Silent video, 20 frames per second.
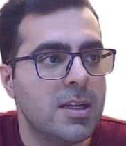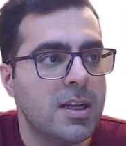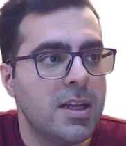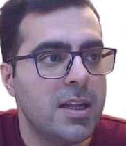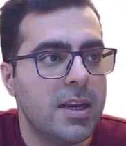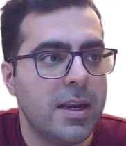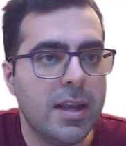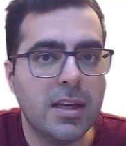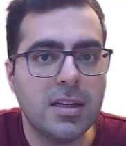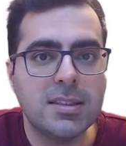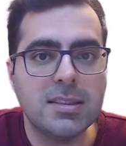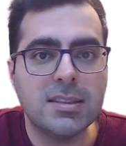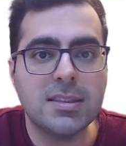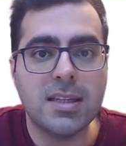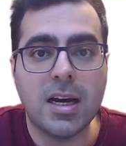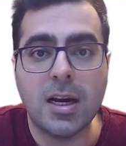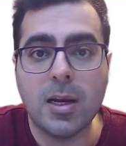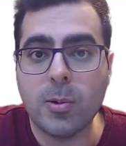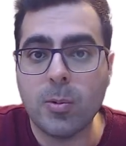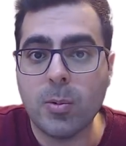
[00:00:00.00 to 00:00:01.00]

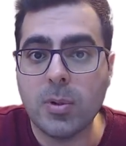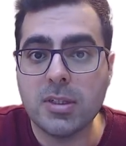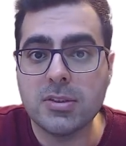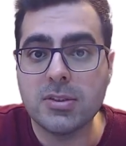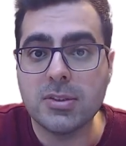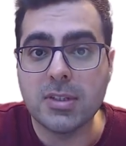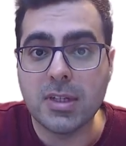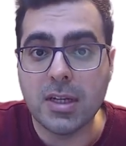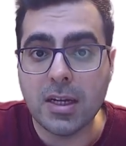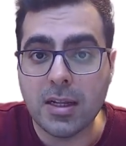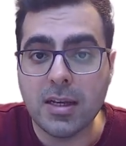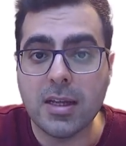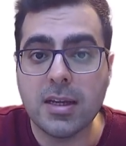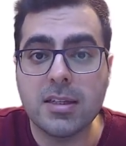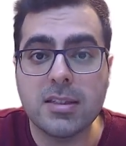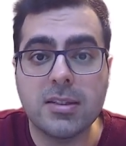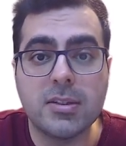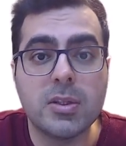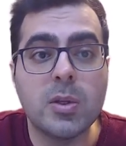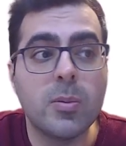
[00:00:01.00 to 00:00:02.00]
Next, I want to
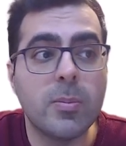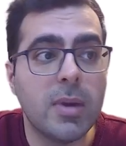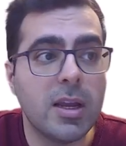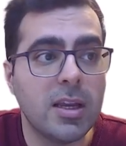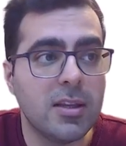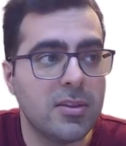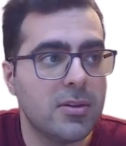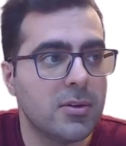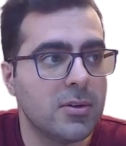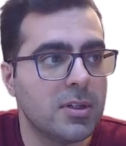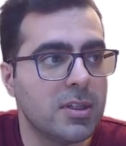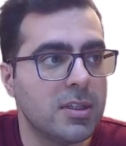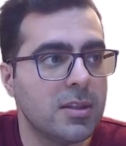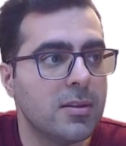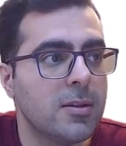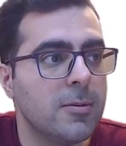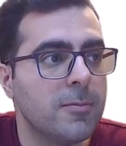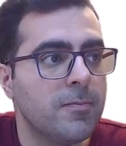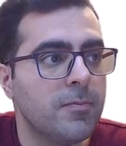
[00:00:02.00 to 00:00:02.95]
connect the domain to it.